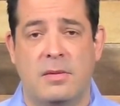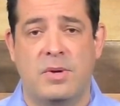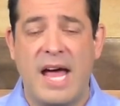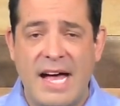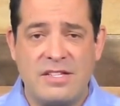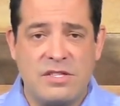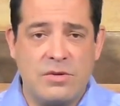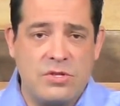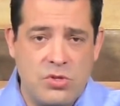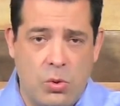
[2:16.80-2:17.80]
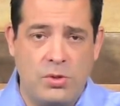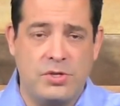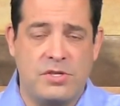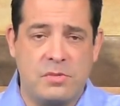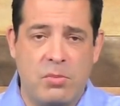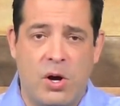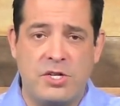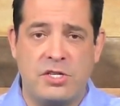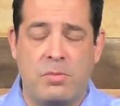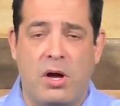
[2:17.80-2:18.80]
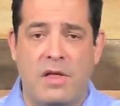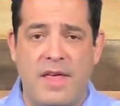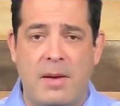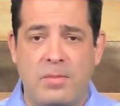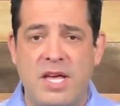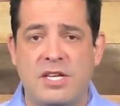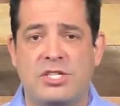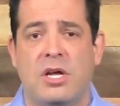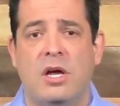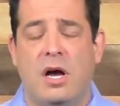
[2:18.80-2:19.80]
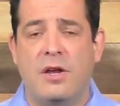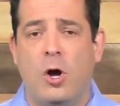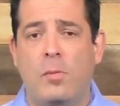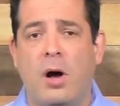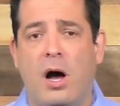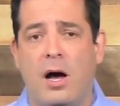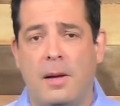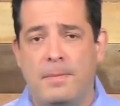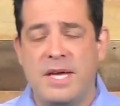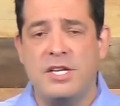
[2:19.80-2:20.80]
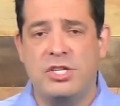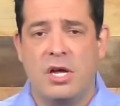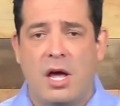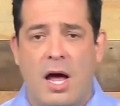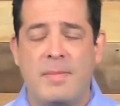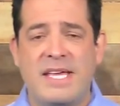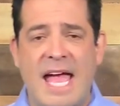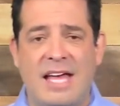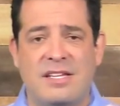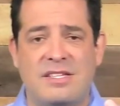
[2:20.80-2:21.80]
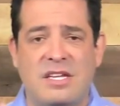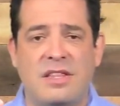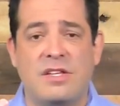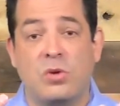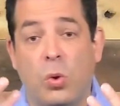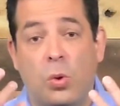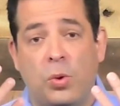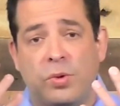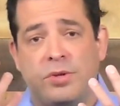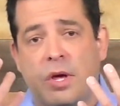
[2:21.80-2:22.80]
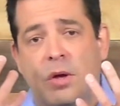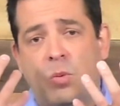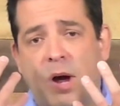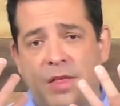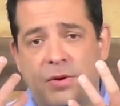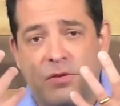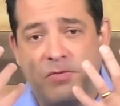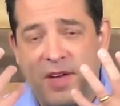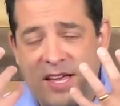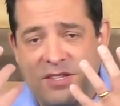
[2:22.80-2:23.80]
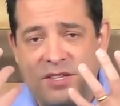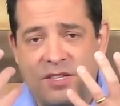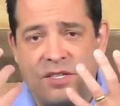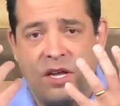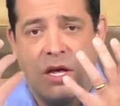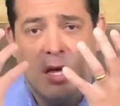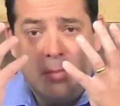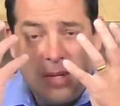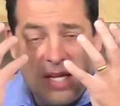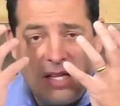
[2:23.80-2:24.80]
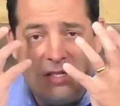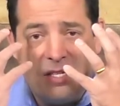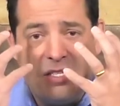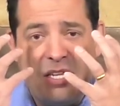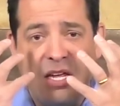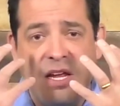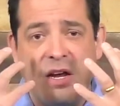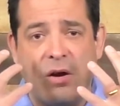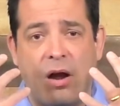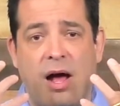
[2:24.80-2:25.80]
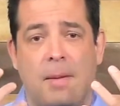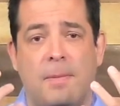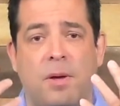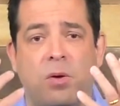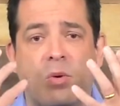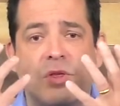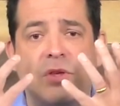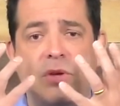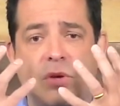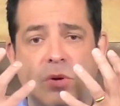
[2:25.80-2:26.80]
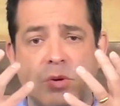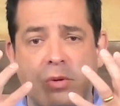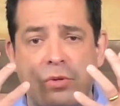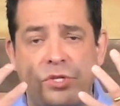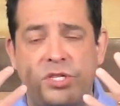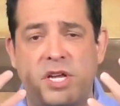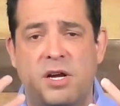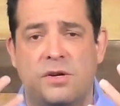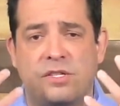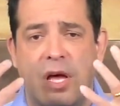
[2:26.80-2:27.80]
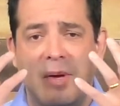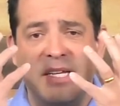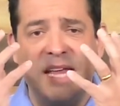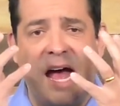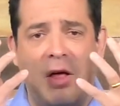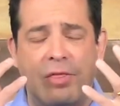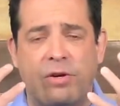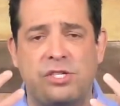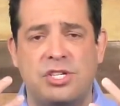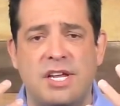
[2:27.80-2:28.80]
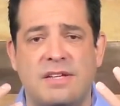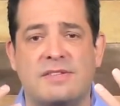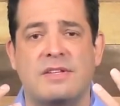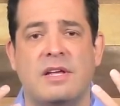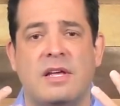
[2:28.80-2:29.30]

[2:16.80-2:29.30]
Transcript: But as those soldiers marched upon that beach, on Omaha Beach, I began to see these old, weathered faces begin to tear up with huge tears coming down their cheeks.